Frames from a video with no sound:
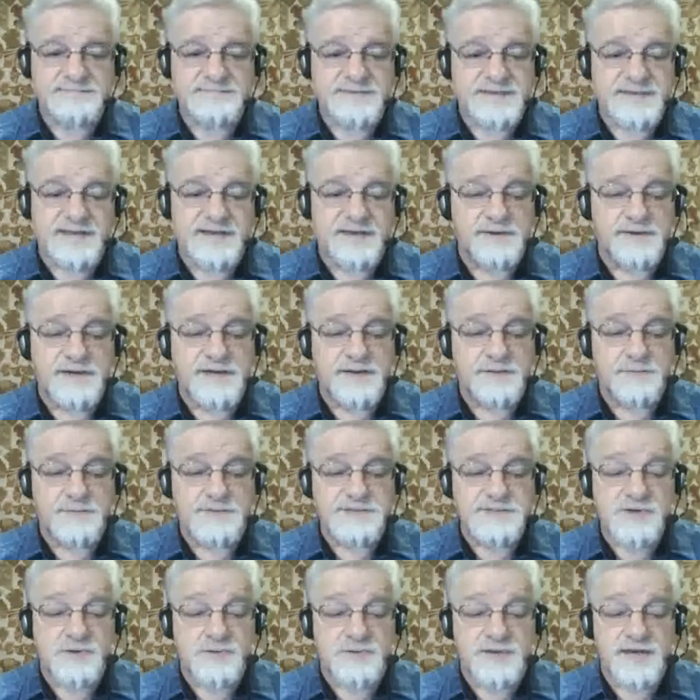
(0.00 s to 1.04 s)
it it
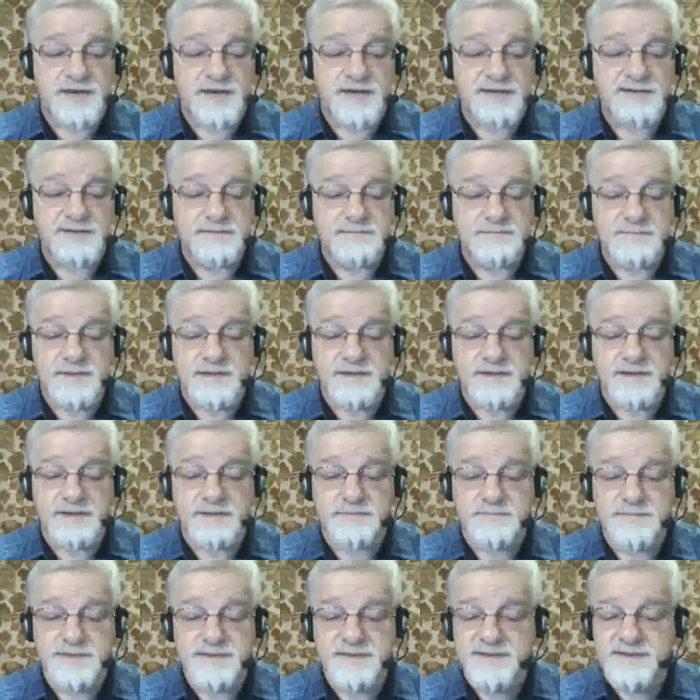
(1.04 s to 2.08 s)
was okay.
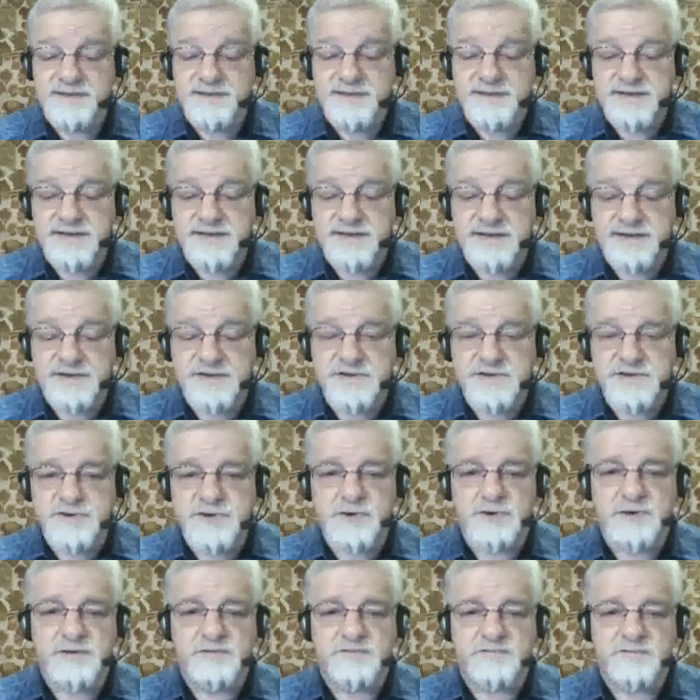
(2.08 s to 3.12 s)
Um,
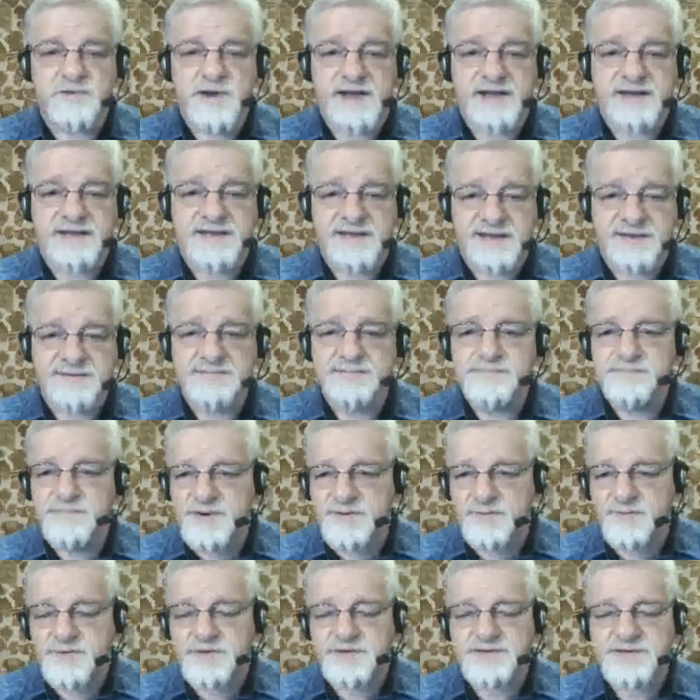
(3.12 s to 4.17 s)
Nerve wracking,
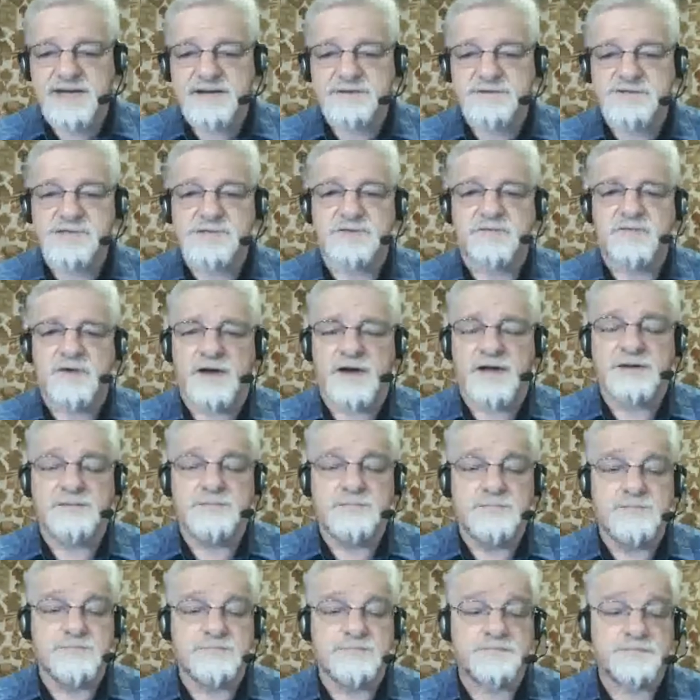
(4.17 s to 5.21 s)
but worked out just fine.
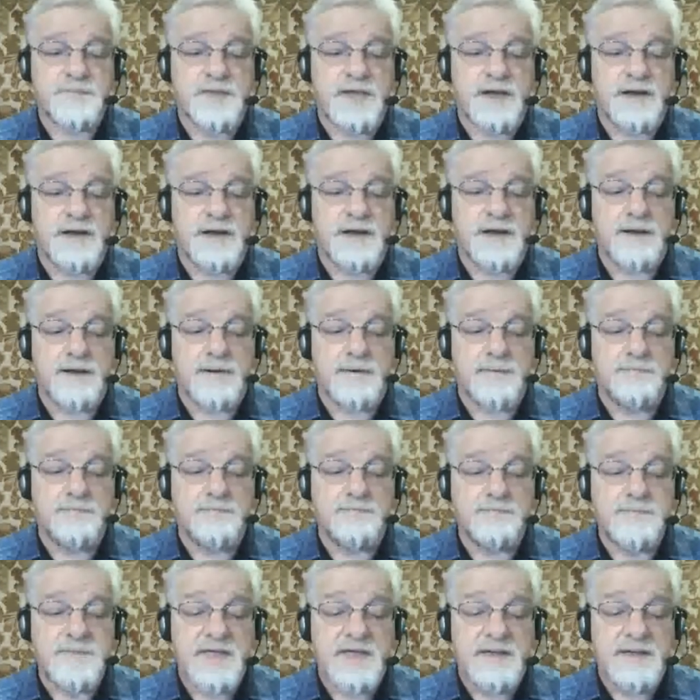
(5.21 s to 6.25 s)
Um,
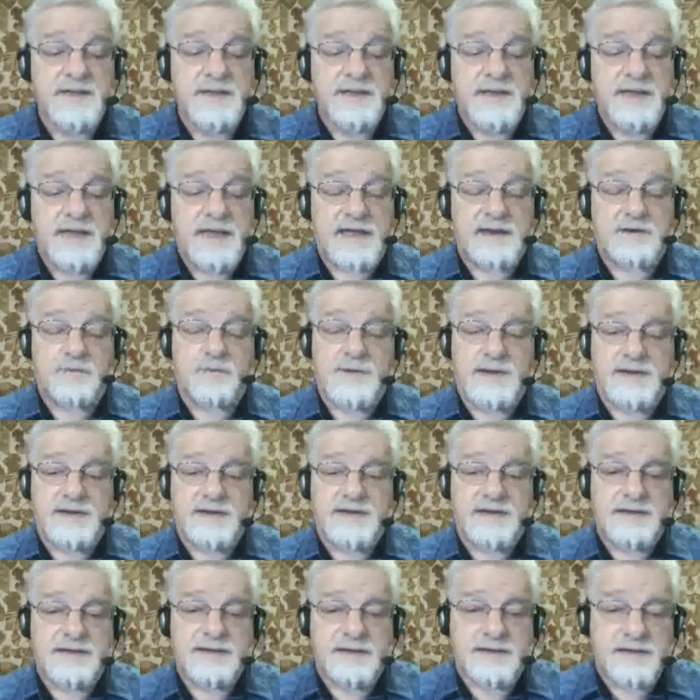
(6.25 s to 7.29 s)

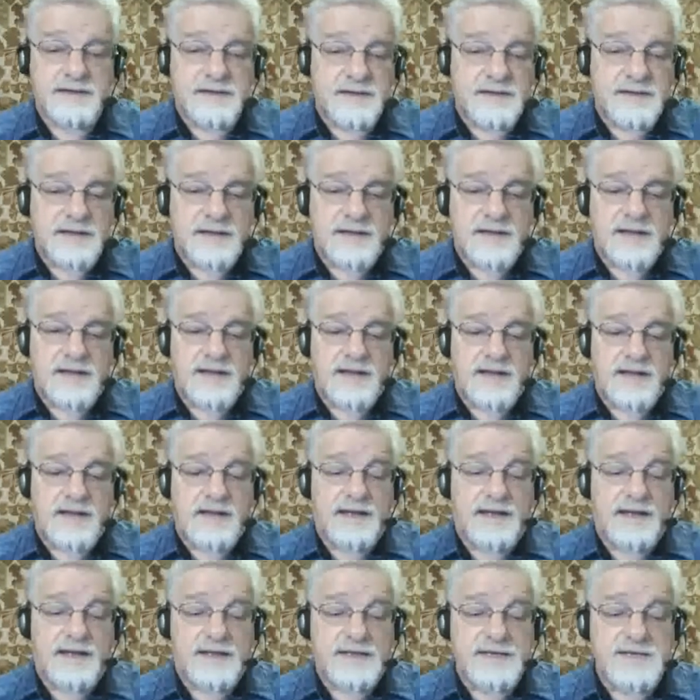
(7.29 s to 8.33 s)
anyway,
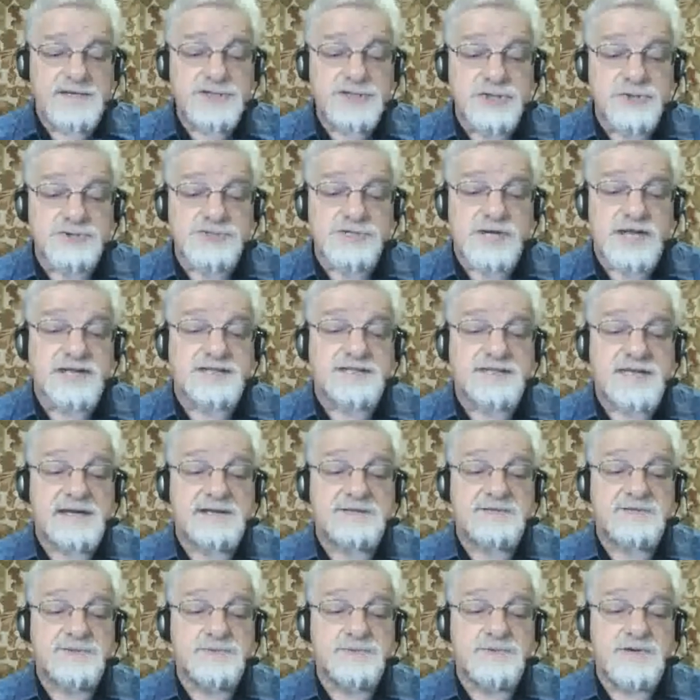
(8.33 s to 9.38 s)
issues like
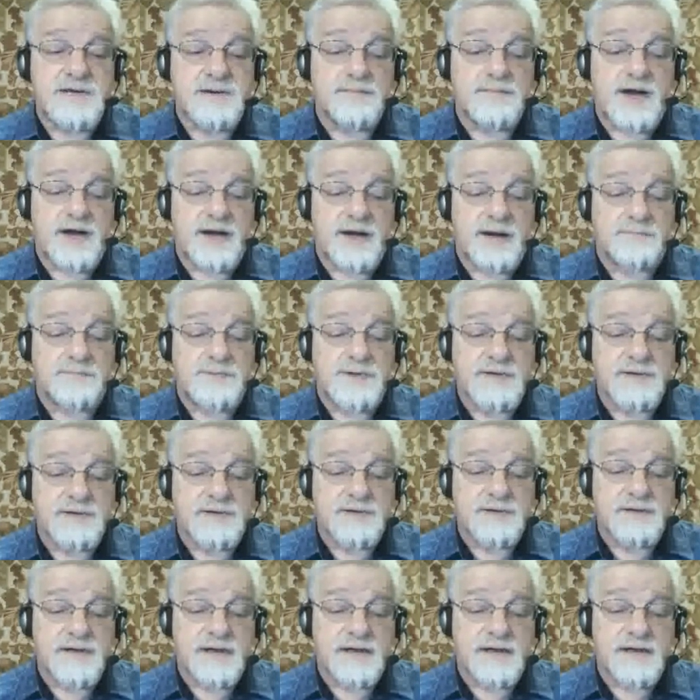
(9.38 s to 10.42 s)
that do come up.
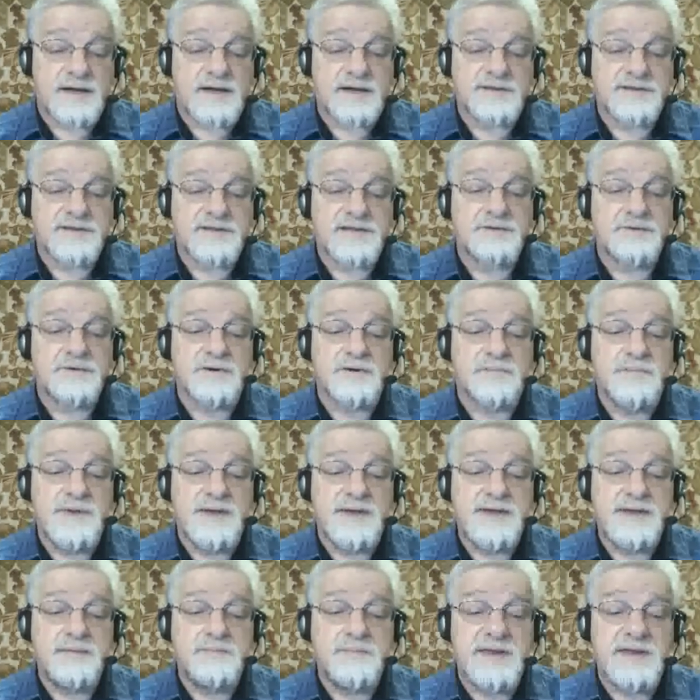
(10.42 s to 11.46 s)
Uh, there are
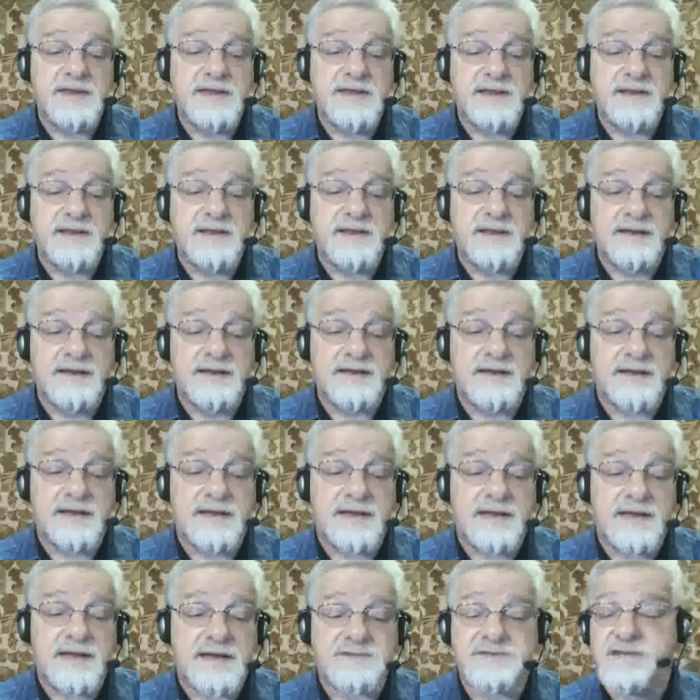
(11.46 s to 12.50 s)
many, many
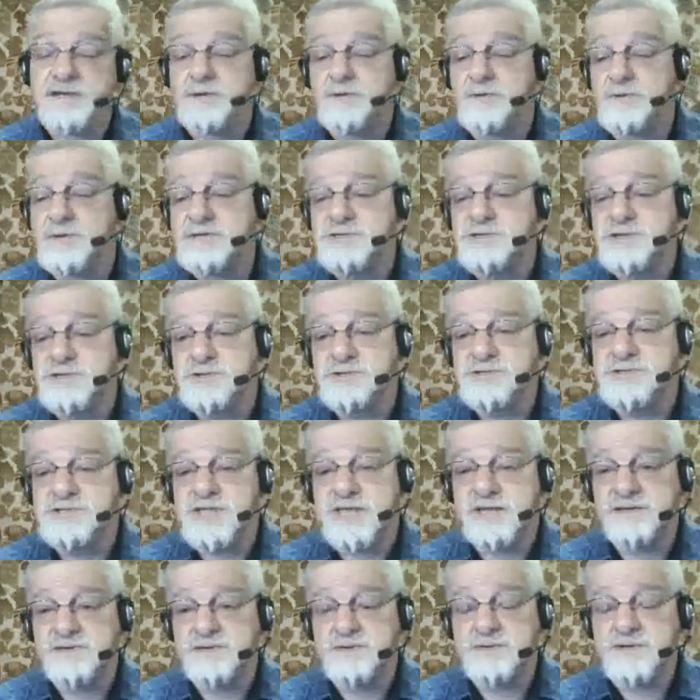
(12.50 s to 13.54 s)
ethical issues
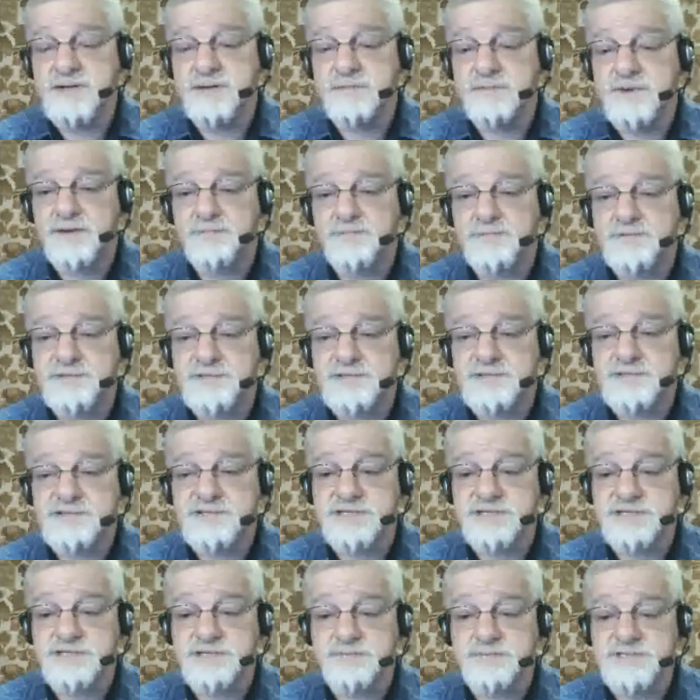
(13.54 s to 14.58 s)
that do come up as a
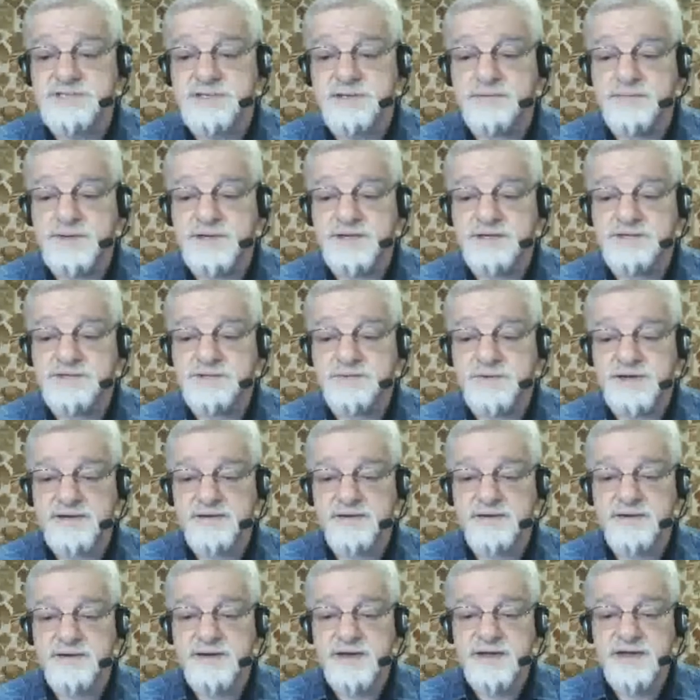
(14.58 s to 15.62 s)
systems
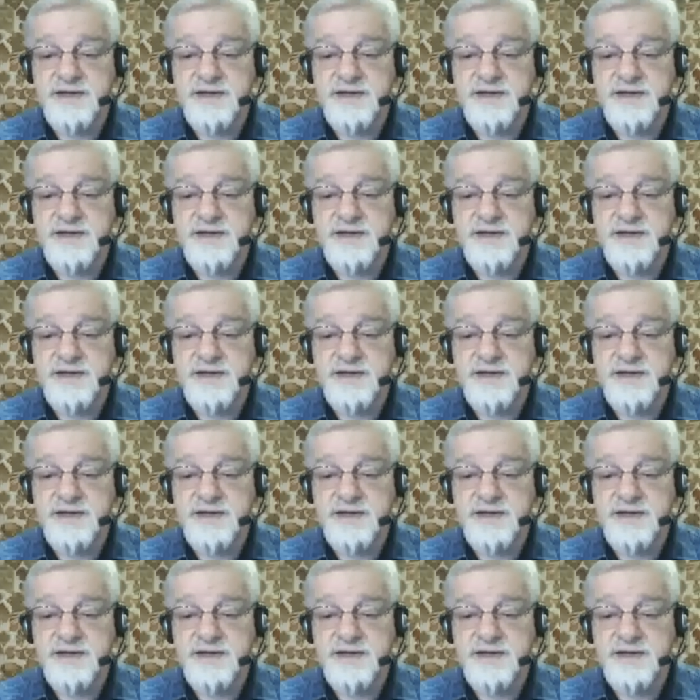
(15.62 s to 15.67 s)
administrator.